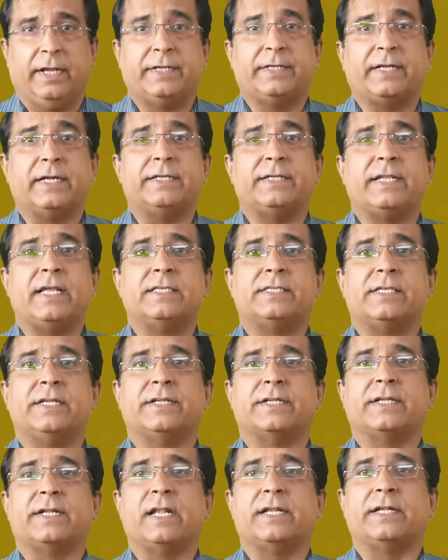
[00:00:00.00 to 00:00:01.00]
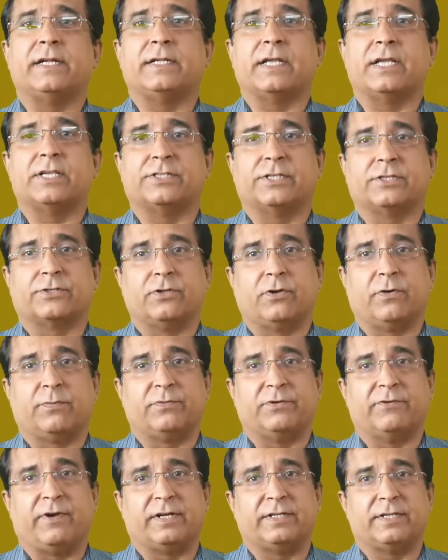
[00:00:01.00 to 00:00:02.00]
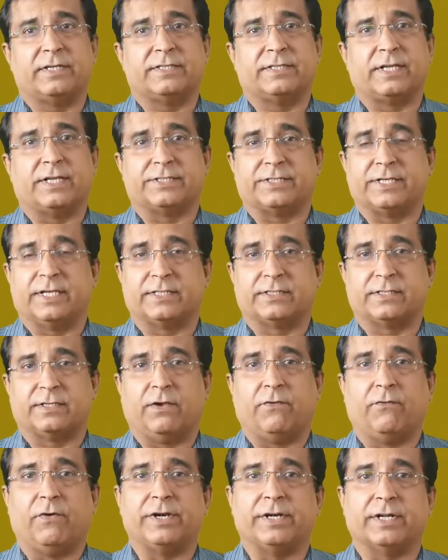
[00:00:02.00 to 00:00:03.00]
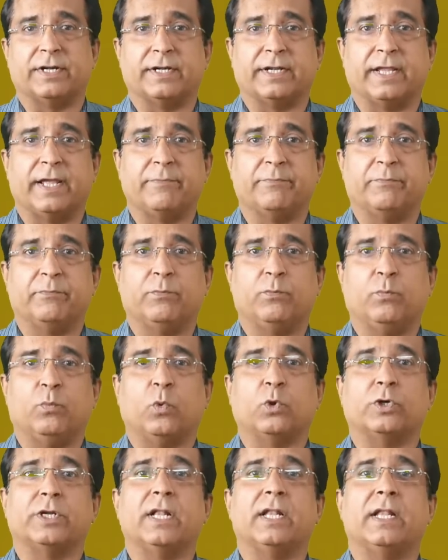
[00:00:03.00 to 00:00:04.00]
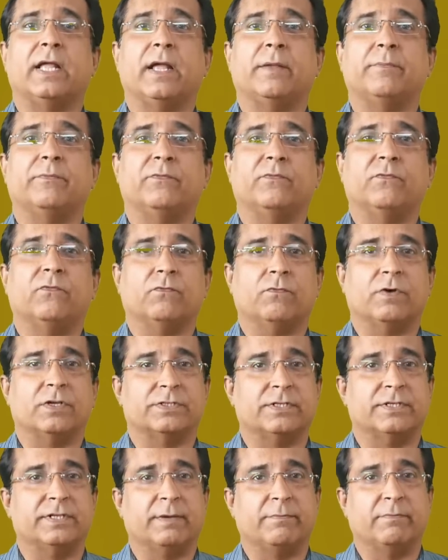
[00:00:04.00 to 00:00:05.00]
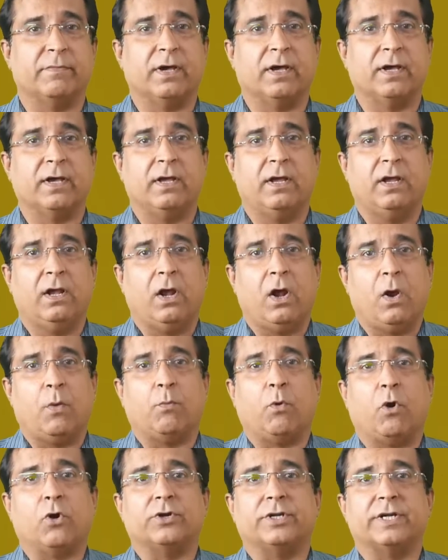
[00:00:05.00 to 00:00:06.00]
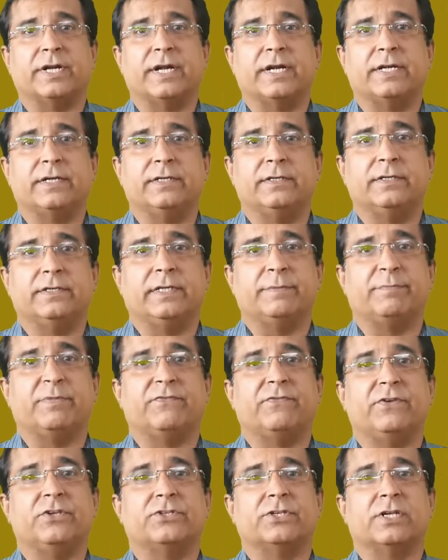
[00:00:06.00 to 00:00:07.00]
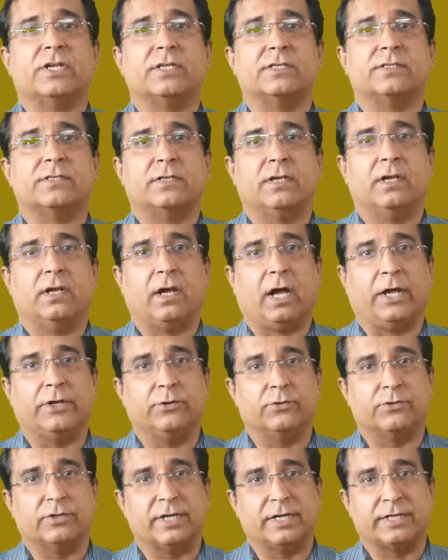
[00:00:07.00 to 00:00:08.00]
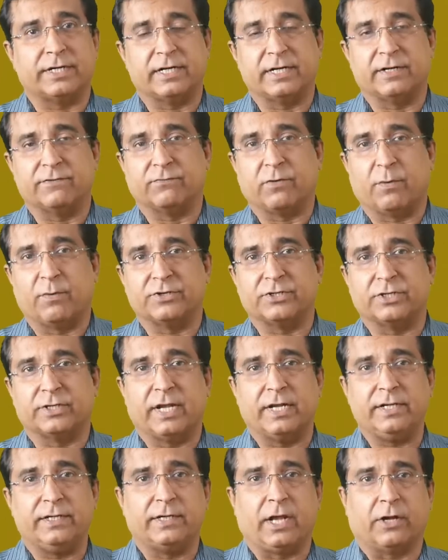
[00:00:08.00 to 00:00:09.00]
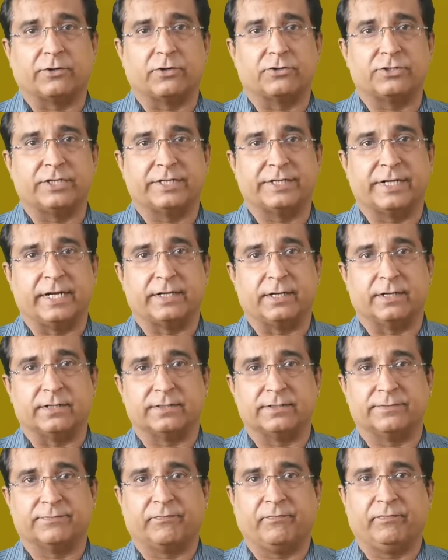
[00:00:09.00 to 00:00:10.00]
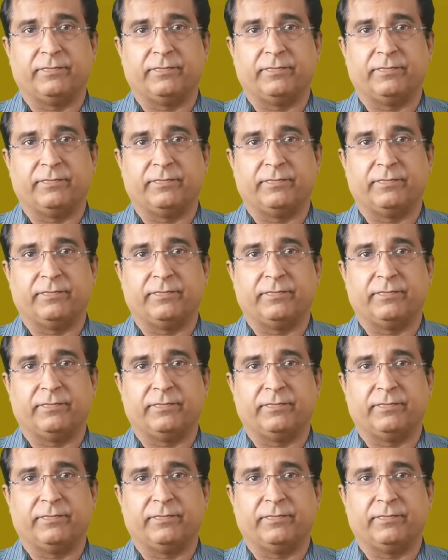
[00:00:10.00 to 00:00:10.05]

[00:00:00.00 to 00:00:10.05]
It contains internal data structure of devices such as vendor name, model name, version number, baud rate, DP features, IO related information and diagnostic data.